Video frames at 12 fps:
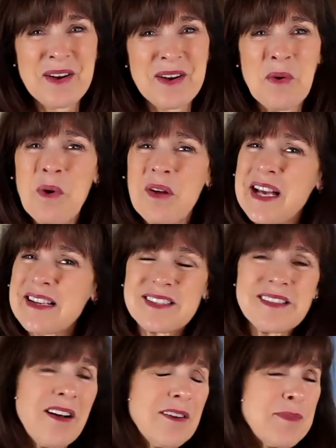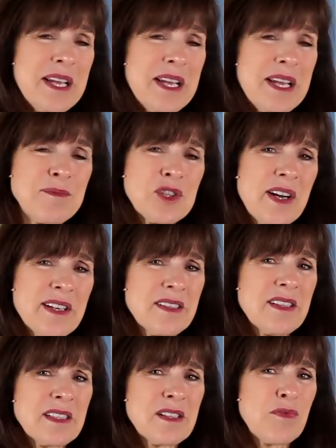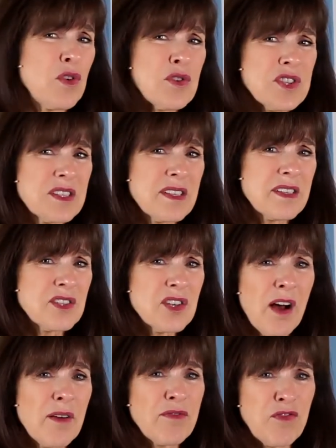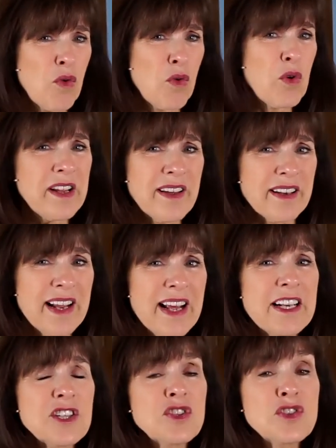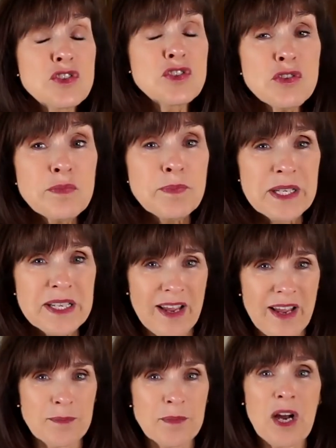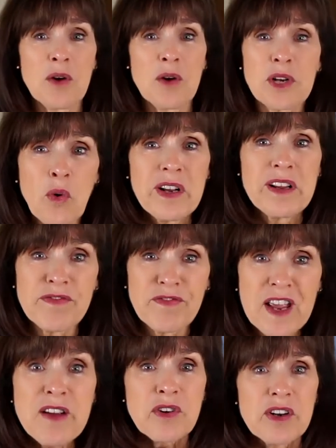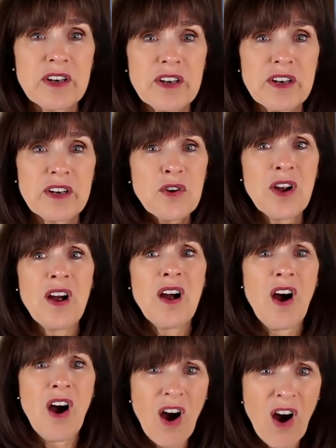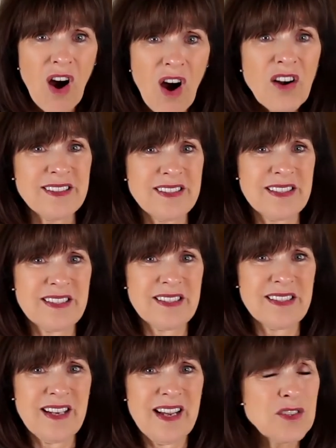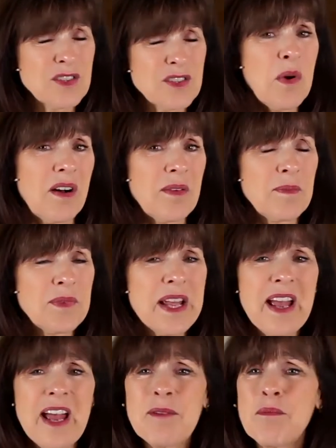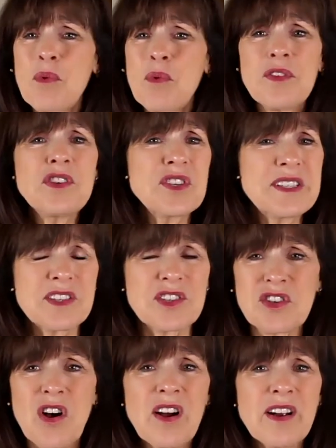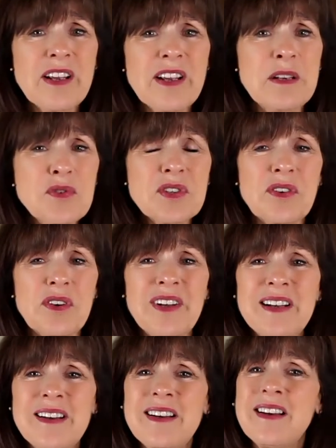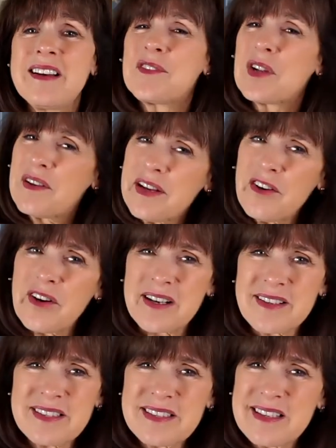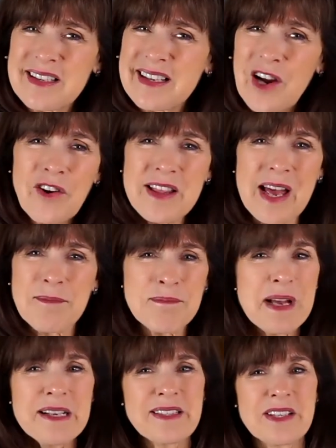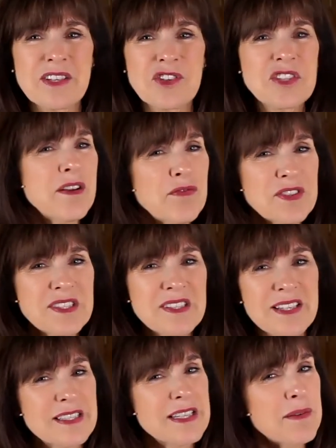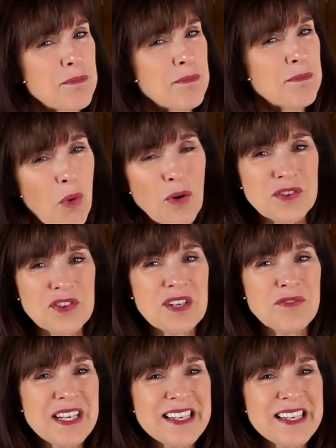Well, that song became Streisand's first top 40 hit, and it soon became a recording favorite of other artists as well. And more than just a song in a musical, the lyrics carry that message to emphasize the importance of